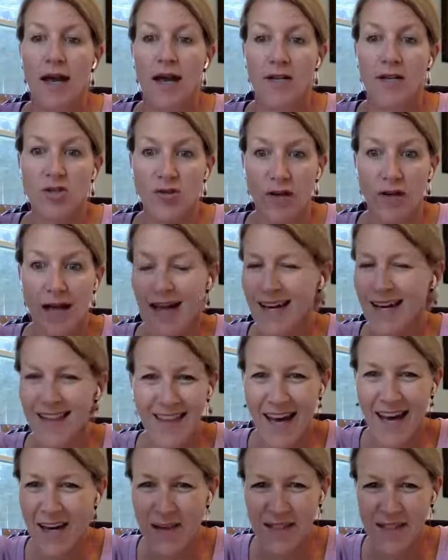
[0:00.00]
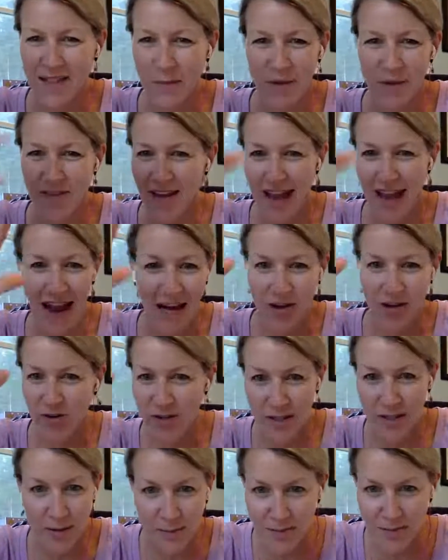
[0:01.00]
and some of the
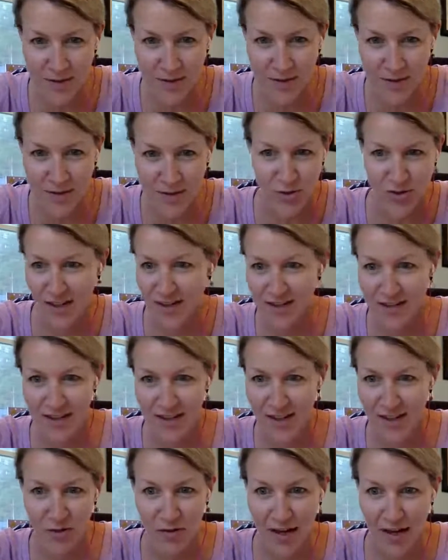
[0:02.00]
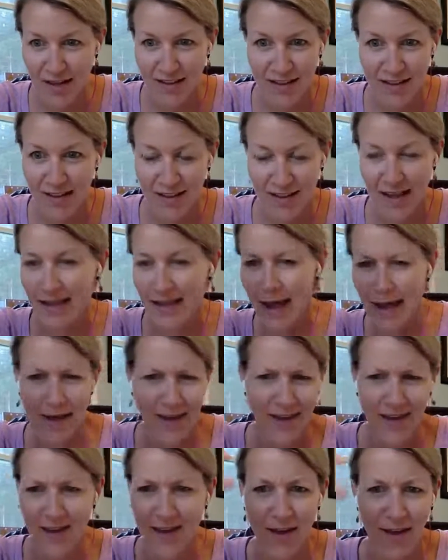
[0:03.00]
acronyms don't translate correctly, like
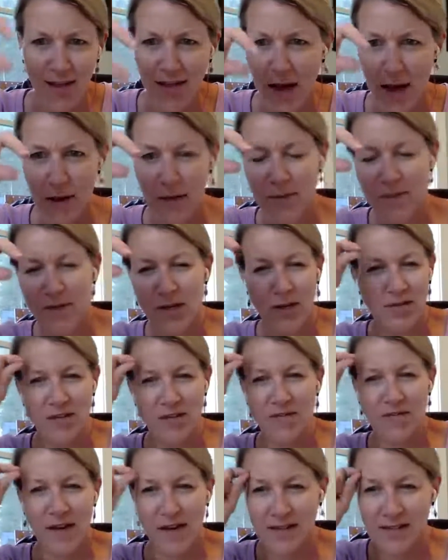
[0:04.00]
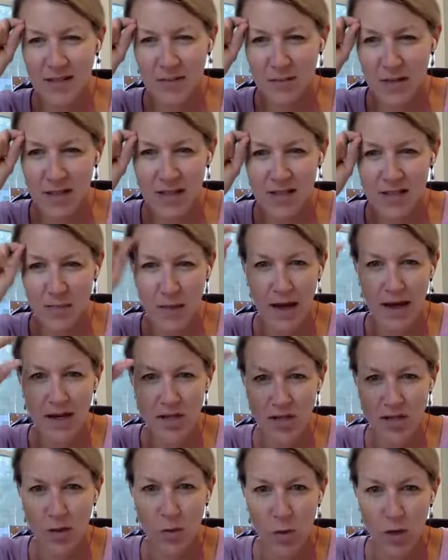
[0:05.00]
ELM, to find something in
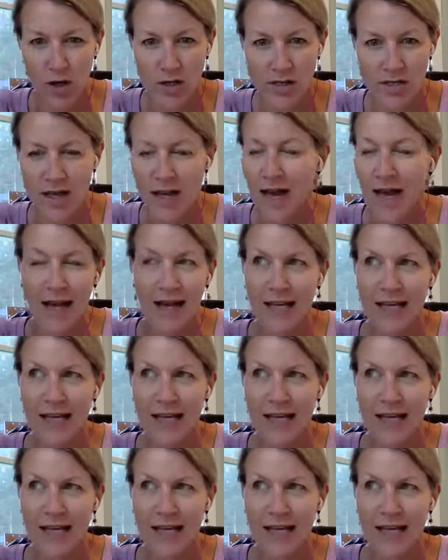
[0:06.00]
Spanish that works.